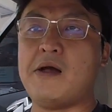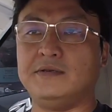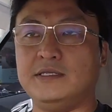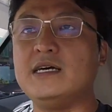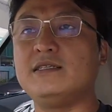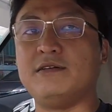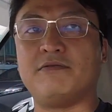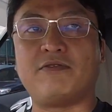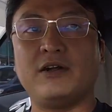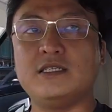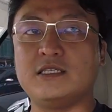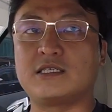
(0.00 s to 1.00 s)
yes, the
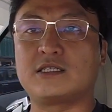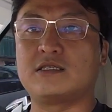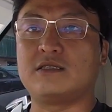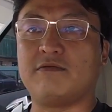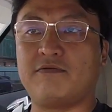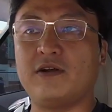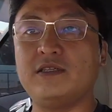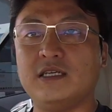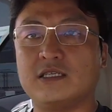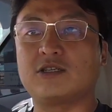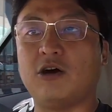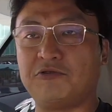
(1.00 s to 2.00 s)
front
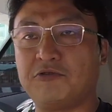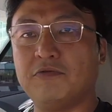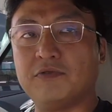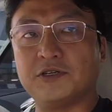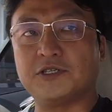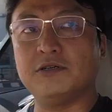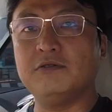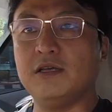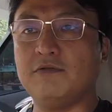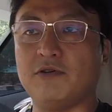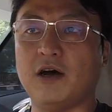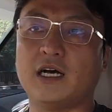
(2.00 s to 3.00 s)
is controversial.
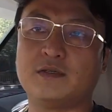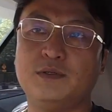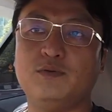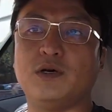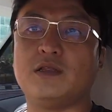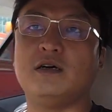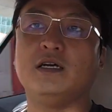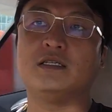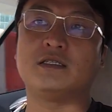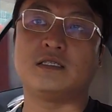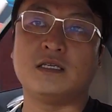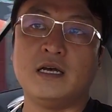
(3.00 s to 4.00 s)
If you ask me whether
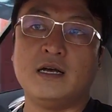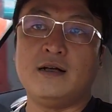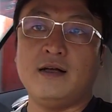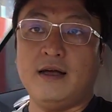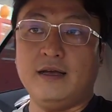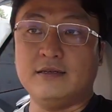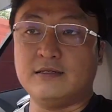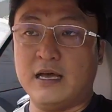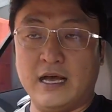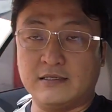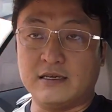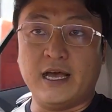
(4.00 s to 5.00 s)
it
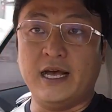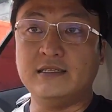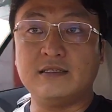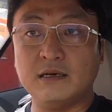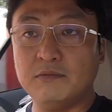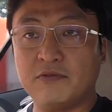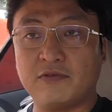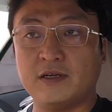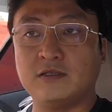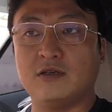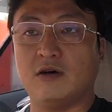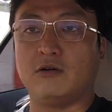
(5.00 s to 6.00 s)
has a handsome
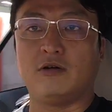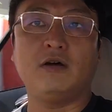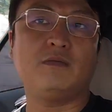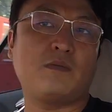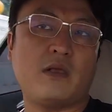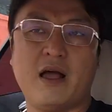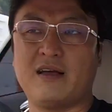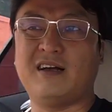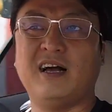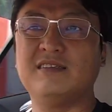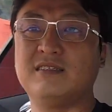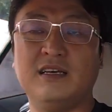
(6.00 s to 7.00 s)
front or not, I
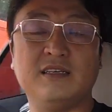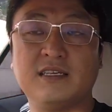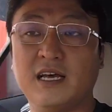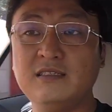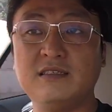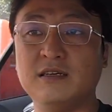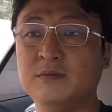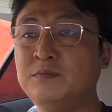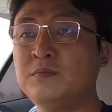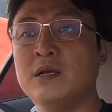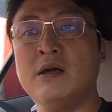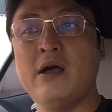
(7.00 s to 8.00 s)
can't say it's handsome.
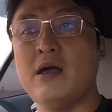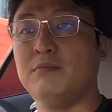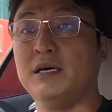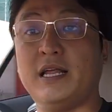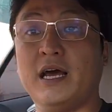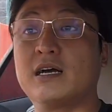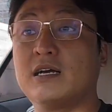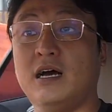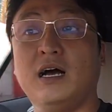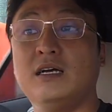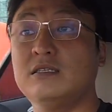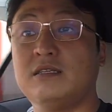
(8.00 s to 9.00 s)
But there are
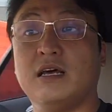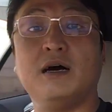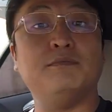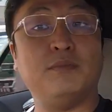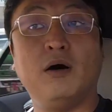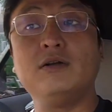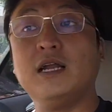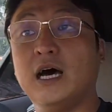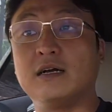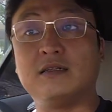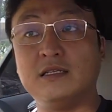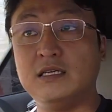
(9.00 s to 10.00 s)
cars that are born
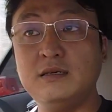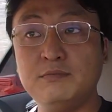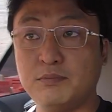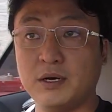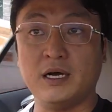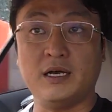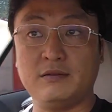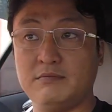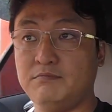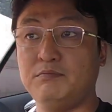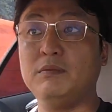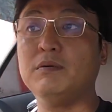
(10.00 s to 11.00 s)
ugly, but
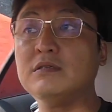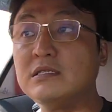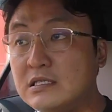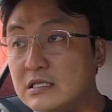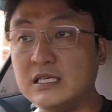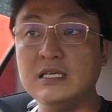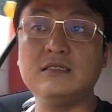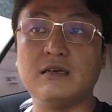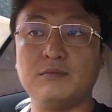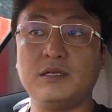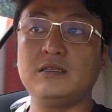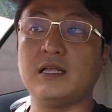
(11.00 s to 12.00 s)
people see
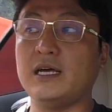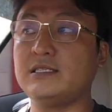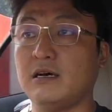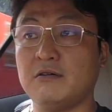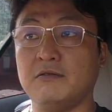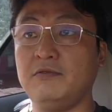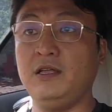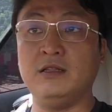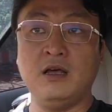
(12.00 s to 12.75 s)
something nice out of it.